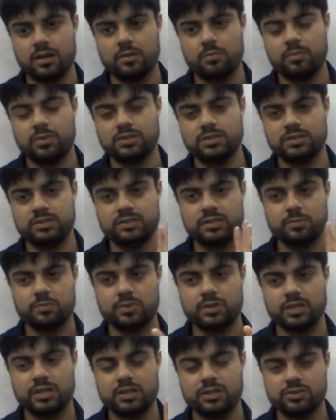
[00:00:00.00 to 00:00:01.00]
but the
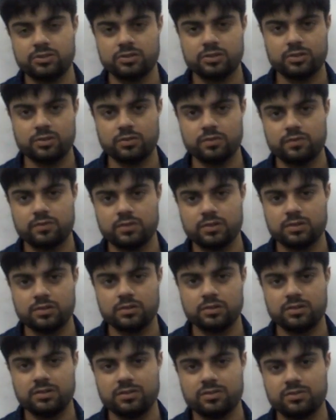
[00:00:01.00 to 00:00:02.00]
separation of
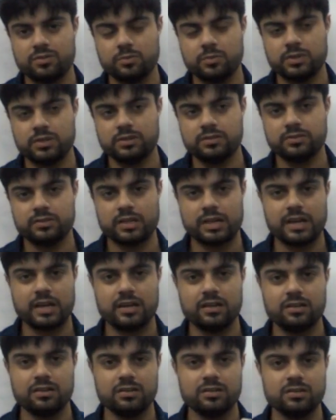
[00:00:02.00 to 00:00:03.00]
the instruments
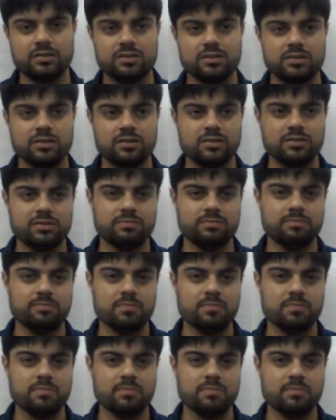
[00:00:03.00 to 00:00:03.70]
and the